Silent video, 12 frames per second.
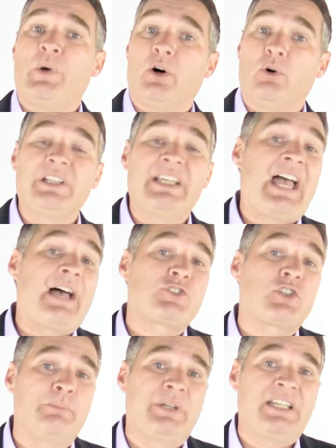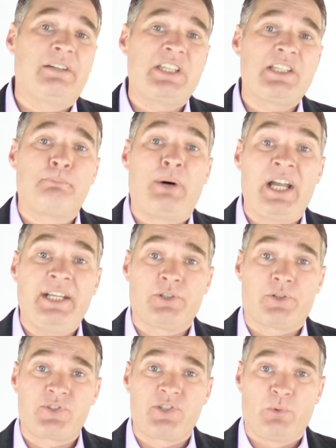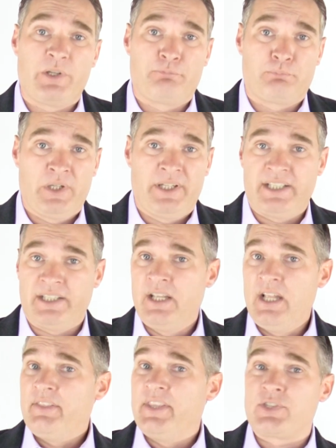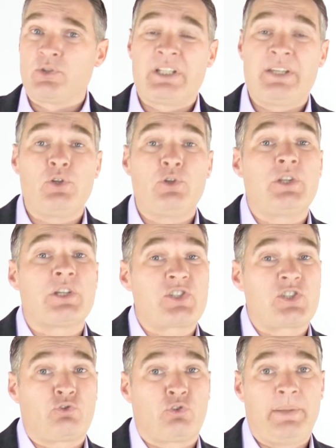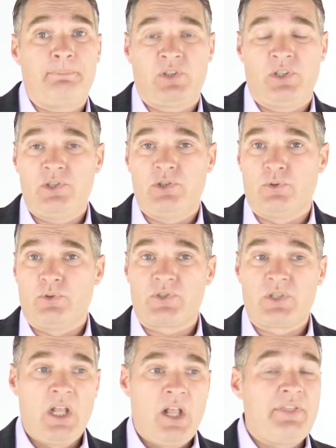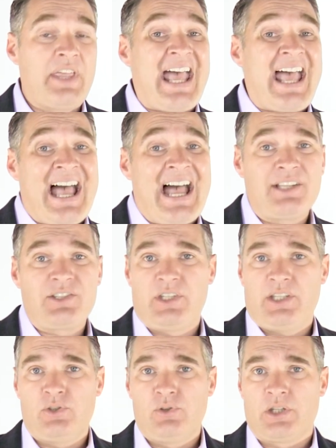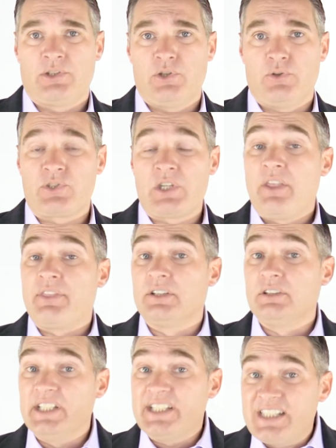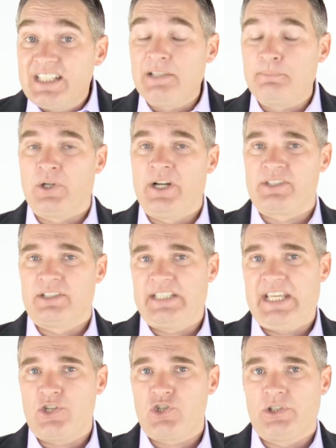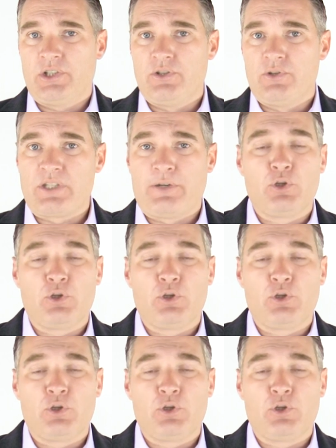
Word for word: We only have so many of these binders that we've printed. This will give you the script to use, the ads that you can use, the listing presentation to use.